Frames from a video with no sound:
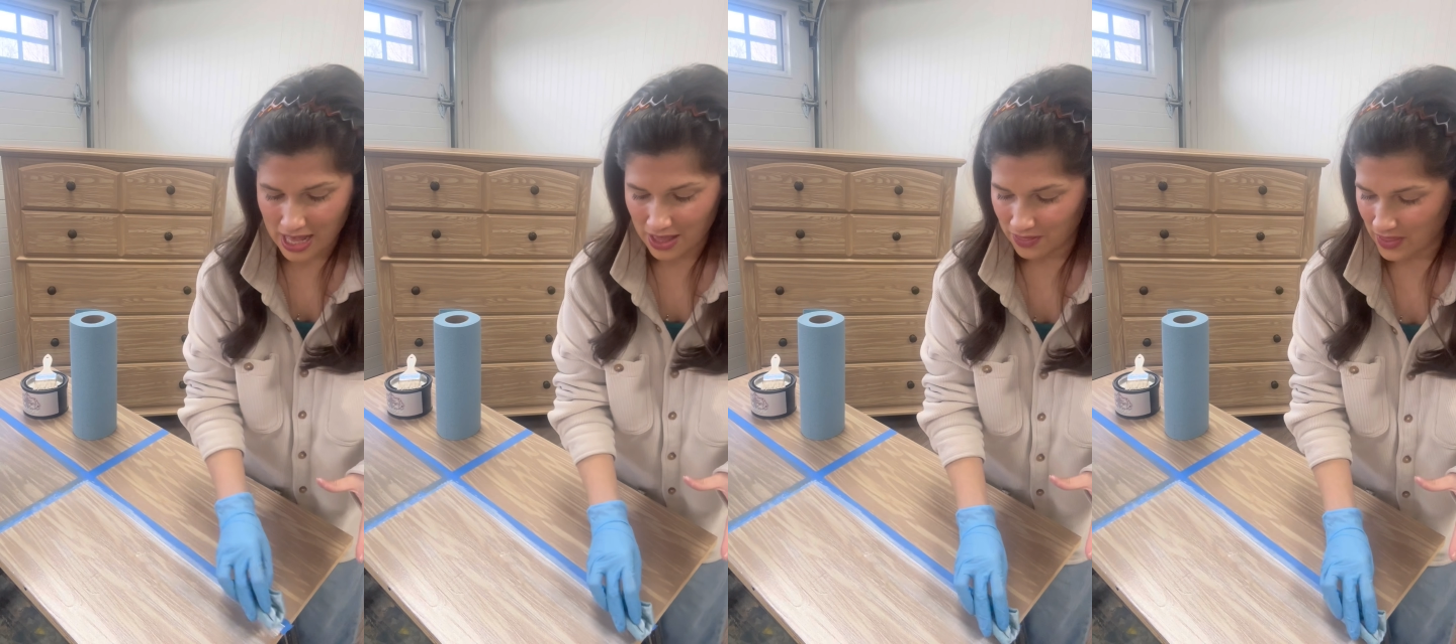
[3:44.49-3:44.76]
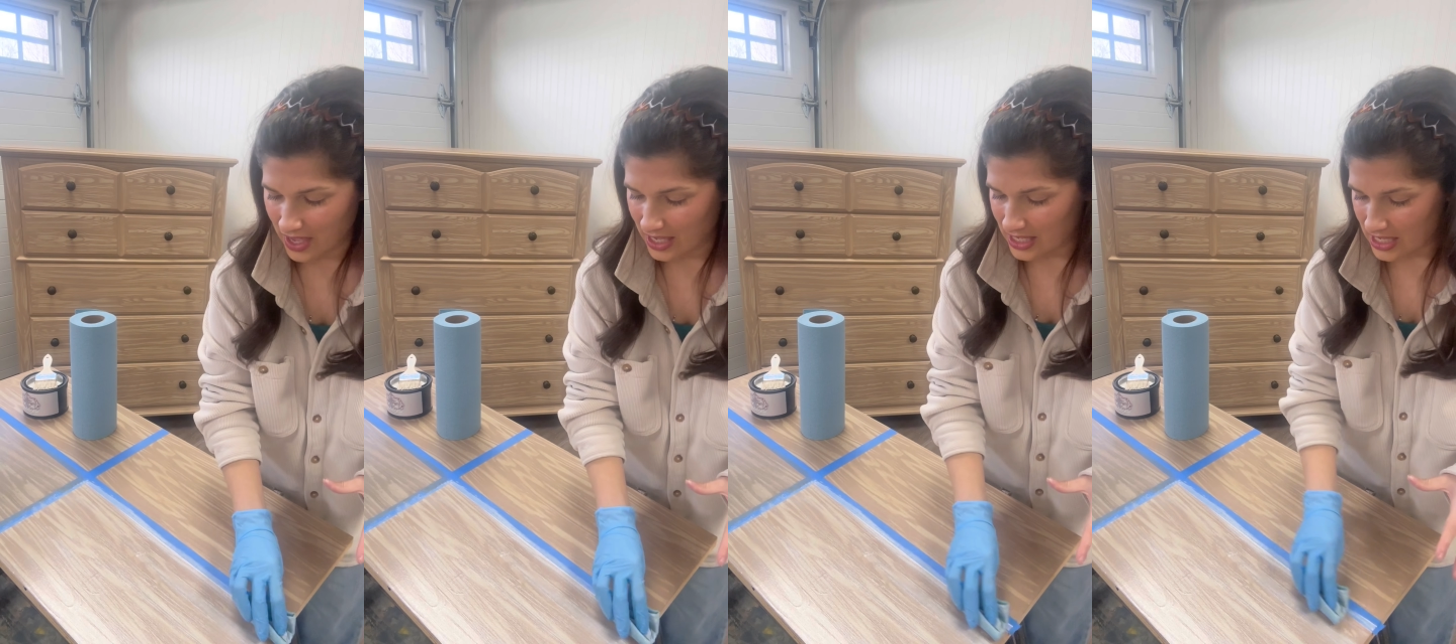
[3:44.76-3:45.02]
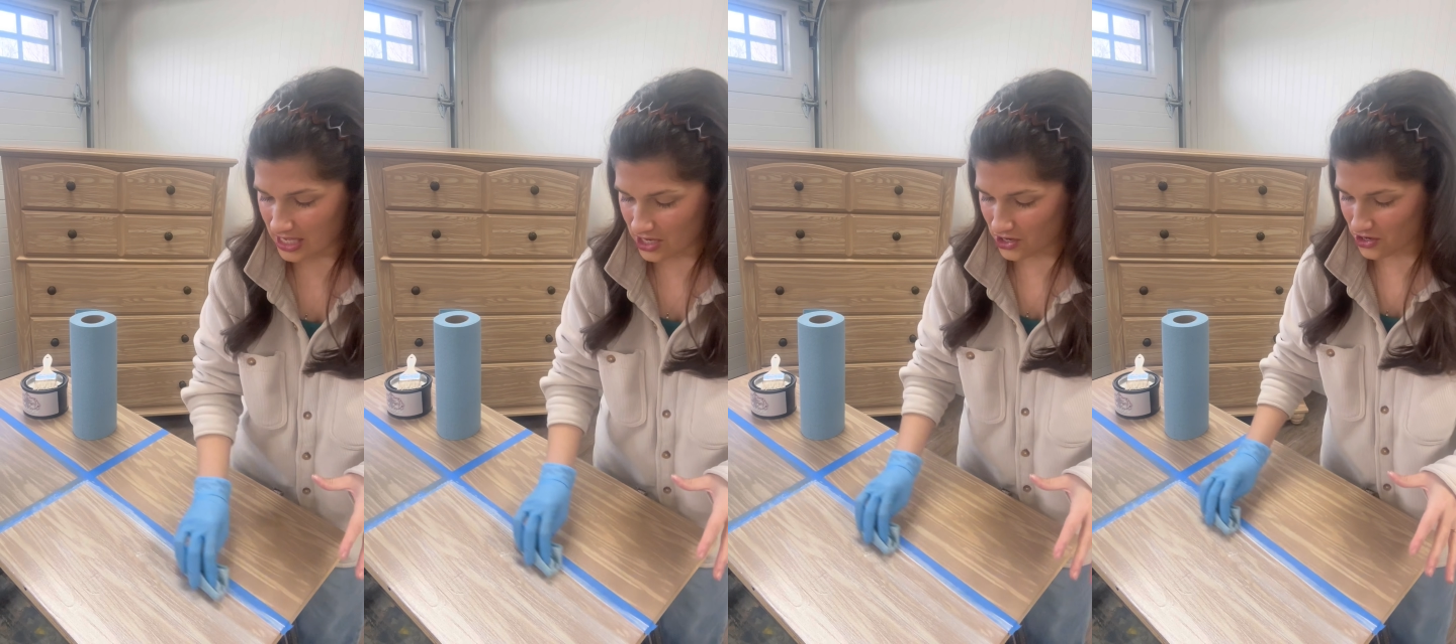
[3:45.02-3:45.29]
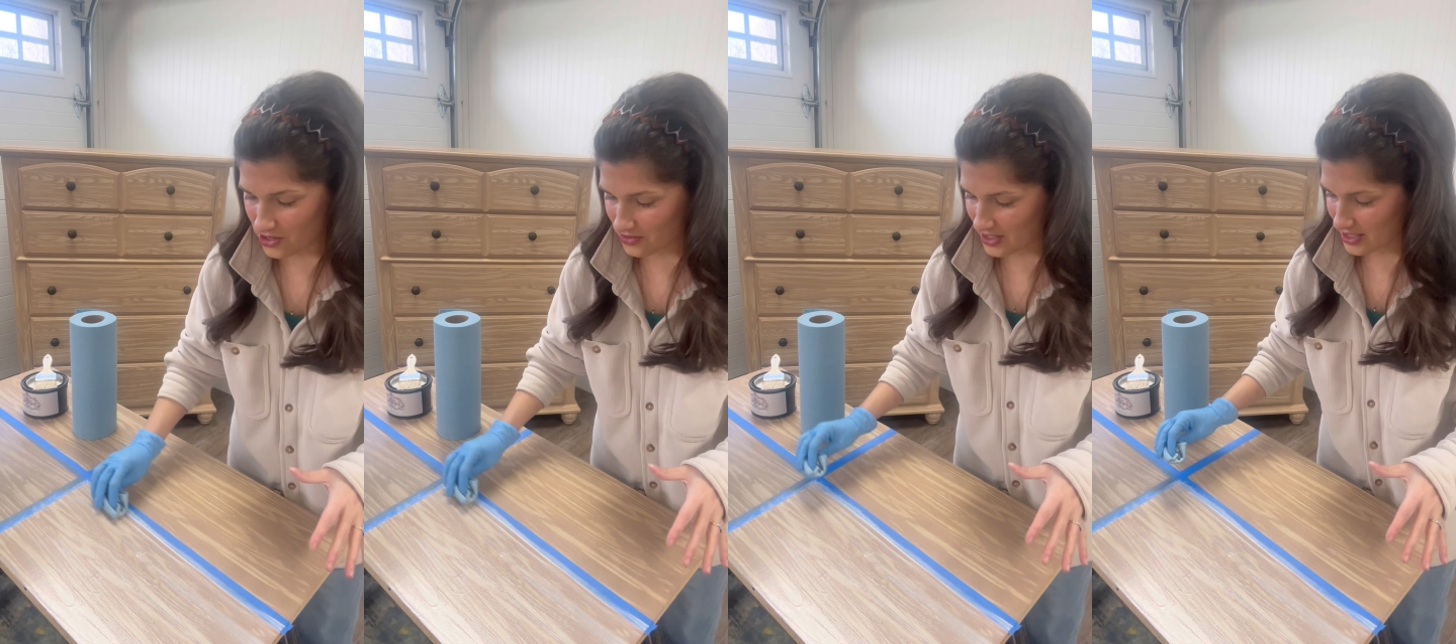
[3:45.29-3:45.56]
They
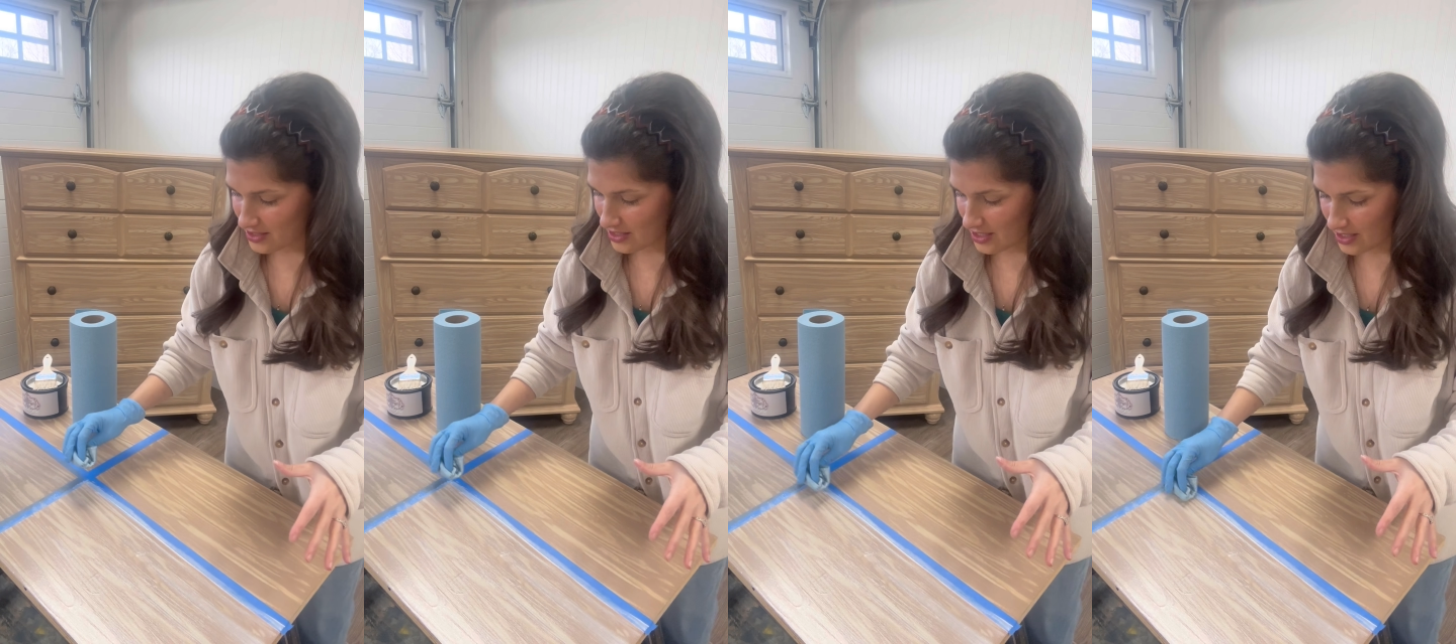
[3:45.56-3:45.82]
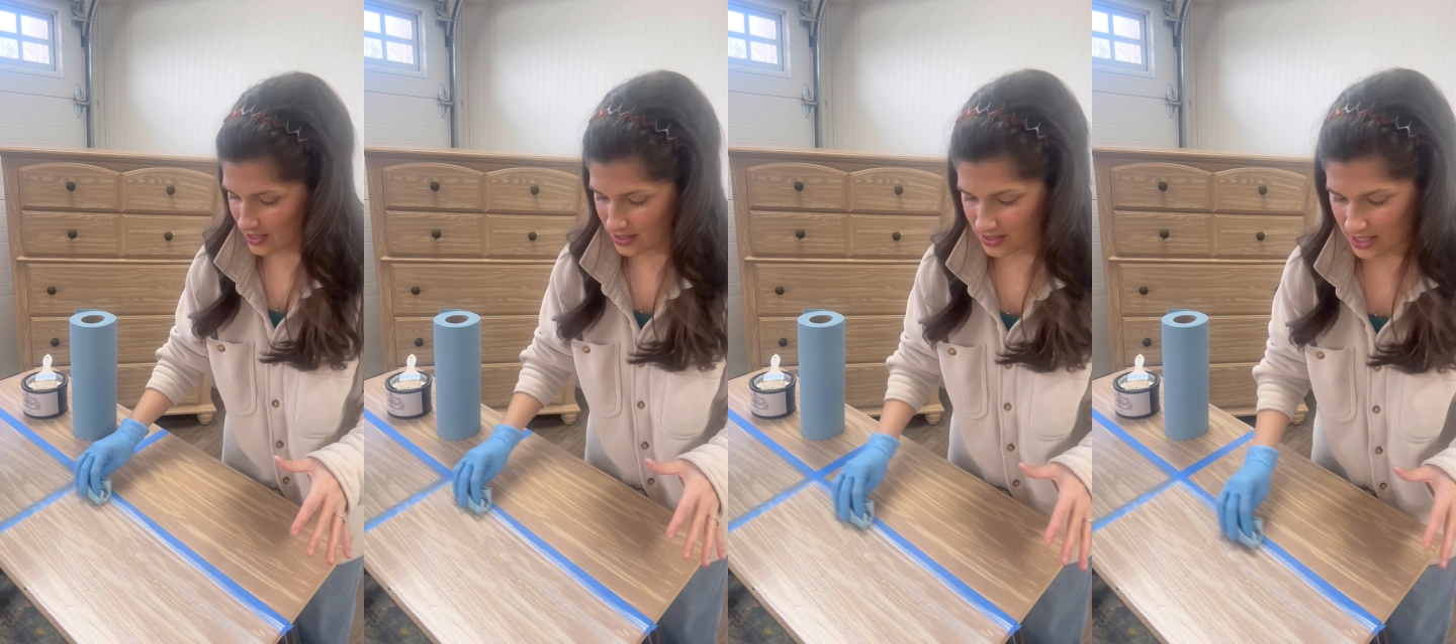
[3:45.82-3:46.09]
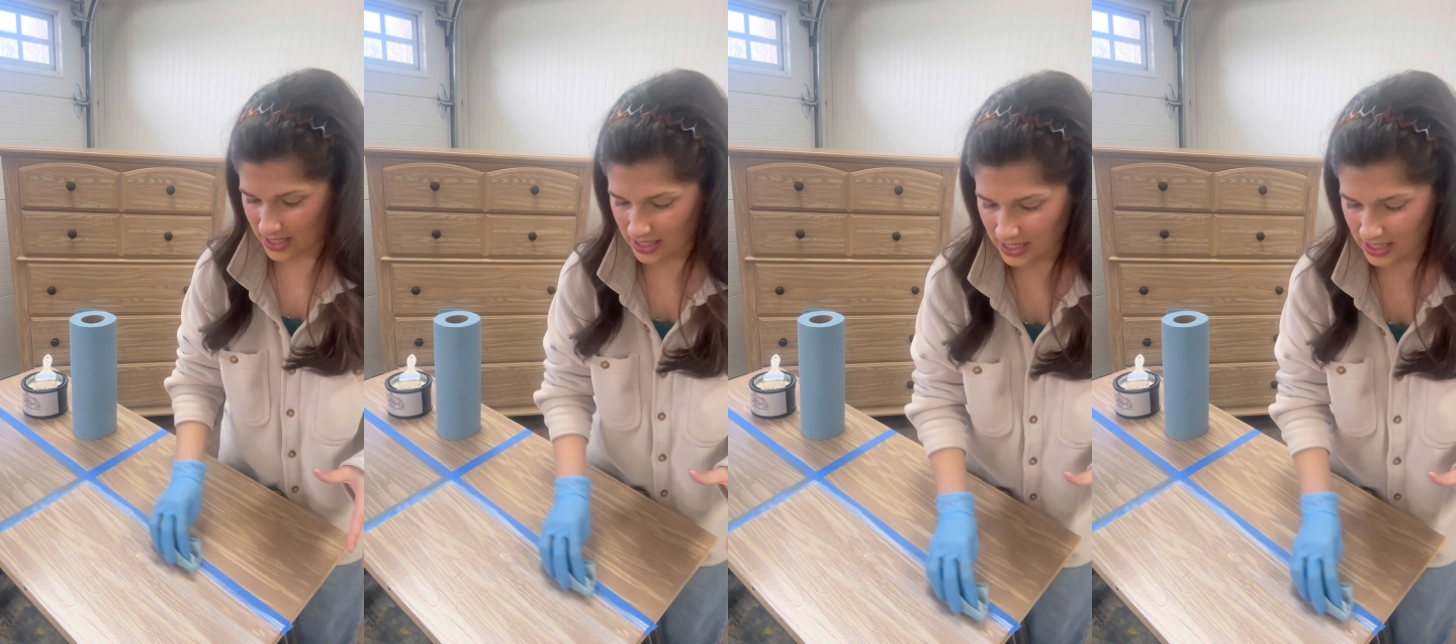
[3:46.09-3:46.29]
hear this is an